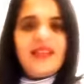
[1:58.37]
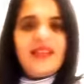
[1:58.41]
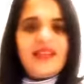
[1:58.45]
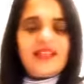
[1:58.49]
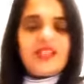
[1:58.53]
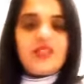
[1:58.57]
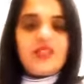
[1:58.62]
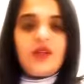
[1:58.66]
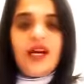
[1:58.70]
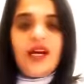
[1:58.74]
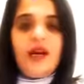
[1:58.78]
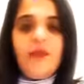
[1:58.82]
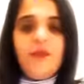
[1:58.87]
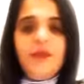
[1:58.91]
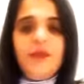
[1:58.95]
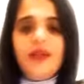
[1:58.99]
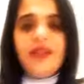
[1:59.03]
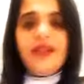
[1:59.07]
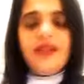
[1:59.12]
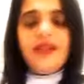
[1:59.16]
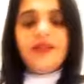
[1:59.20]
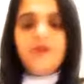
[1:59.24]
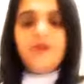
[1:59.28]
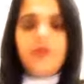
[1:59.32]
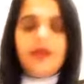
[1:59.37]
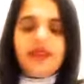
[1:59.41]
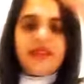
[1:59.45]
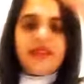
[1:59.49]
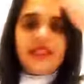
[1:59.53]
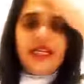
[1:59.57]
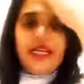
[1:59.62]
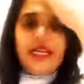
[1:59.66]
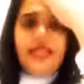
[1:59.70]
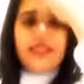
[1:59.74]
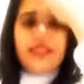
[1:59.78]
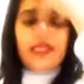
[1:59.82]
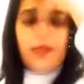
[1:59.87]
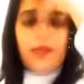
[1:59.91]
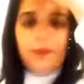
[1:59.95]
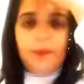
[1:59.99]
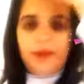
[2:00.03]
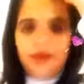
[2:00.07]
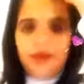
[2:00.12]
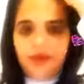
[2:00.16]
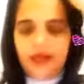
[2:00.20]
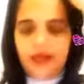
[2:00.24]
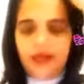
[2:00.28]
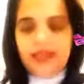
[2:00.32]
So, I've been a bit tied up
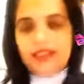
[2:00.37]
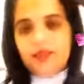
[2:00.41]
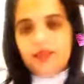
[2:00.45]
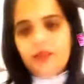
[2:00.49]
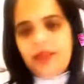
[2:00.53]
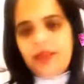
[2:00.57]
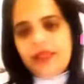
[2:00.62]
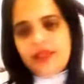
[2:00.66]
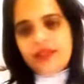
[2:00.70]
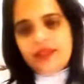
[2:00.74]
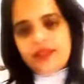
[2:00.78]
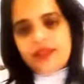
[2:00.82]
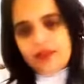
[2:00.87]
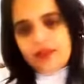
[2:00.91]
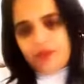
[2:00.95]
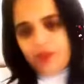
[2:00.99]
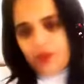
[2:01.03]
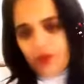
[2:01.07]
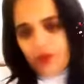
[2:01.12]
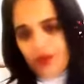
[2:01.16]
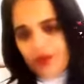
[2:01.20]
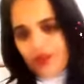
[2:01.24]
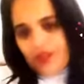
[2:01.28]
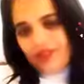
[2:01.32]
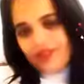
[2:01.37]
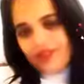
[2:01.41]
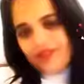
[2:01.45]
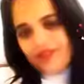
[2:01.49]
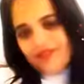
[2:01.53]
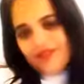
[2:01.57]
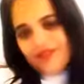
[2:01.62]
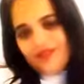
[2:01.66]
in writing my third book.